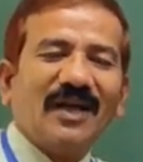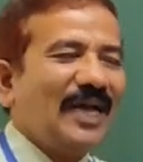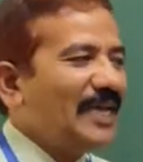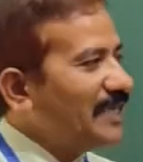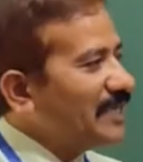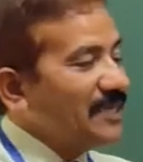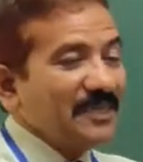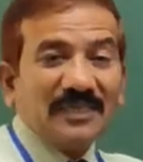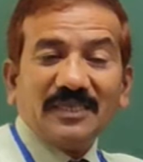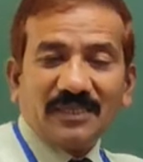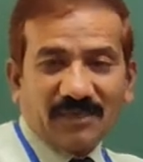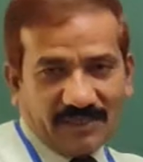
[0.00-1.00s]
And
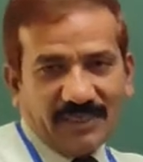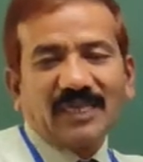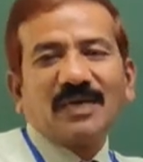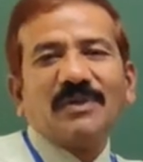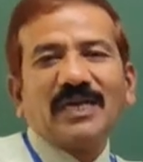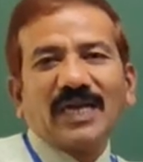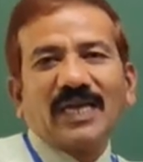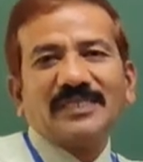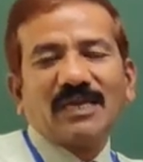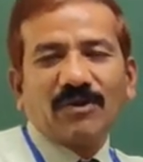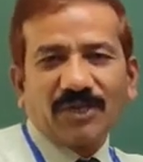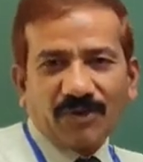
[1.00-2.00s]
in the coming
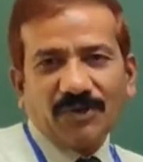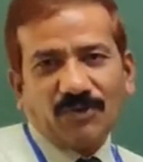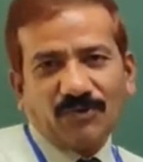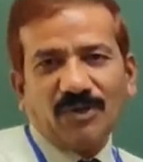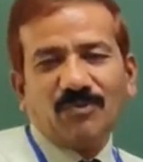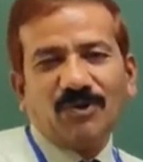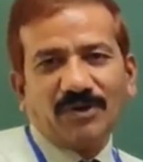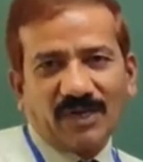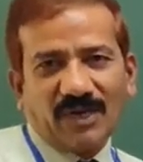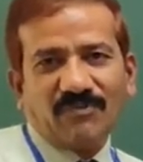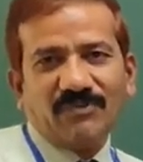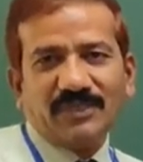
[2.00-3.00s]
class, I will give you one more
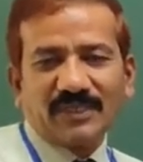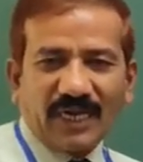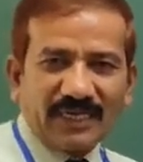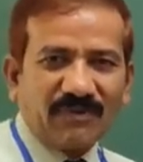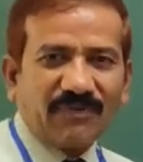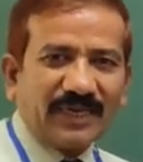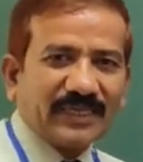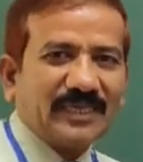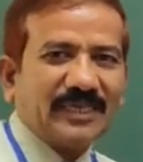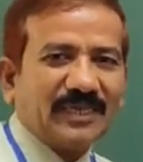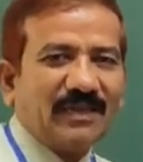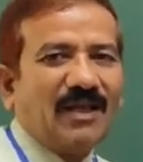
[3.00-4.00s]
of this kind of
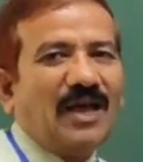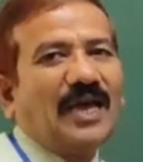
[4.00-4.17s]
letter,